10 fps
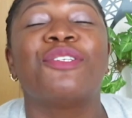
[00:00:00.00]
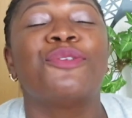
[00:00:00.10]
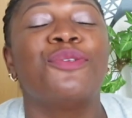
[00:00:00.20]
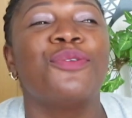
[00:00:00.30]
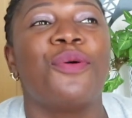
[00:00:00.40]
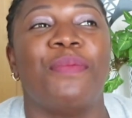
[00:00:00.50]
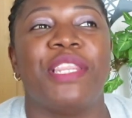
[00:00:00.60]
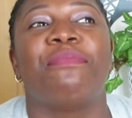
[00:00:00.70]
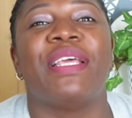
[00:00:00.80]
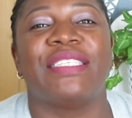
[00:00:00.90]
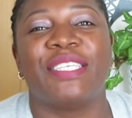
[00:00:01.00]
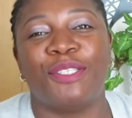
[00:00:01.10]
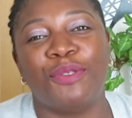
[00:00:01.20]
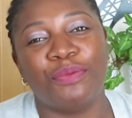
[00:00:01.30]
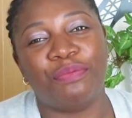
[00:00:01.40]
so many
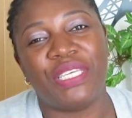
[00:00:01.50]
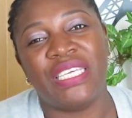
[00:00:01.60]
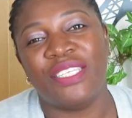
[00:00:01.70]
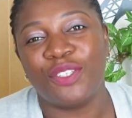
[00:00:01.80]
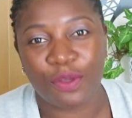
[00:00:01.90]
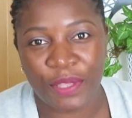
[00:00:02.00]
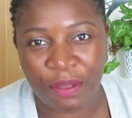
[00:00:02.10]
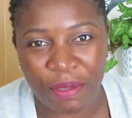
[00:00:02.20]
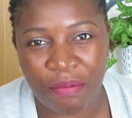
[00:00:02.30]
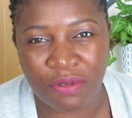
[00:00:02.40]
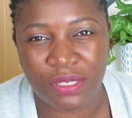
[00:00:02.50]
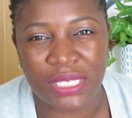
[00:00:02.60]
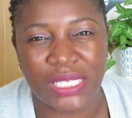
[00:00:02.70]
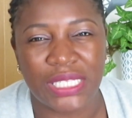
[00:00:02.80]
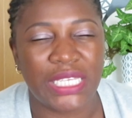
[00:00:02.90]
places to be, so many people
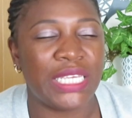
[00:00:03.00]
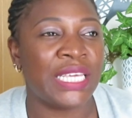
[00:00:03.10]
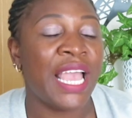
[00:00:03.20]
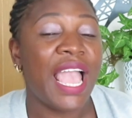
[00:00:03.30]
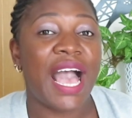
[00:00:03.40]
to see,